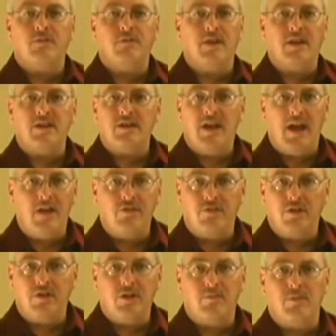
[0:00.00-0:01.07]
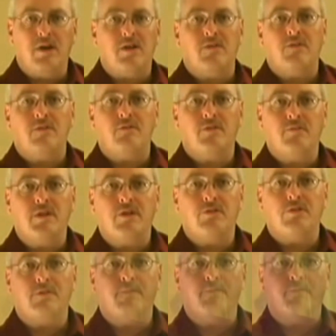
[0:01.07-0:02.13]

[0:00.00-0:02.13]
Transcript: a fantastic amount of information.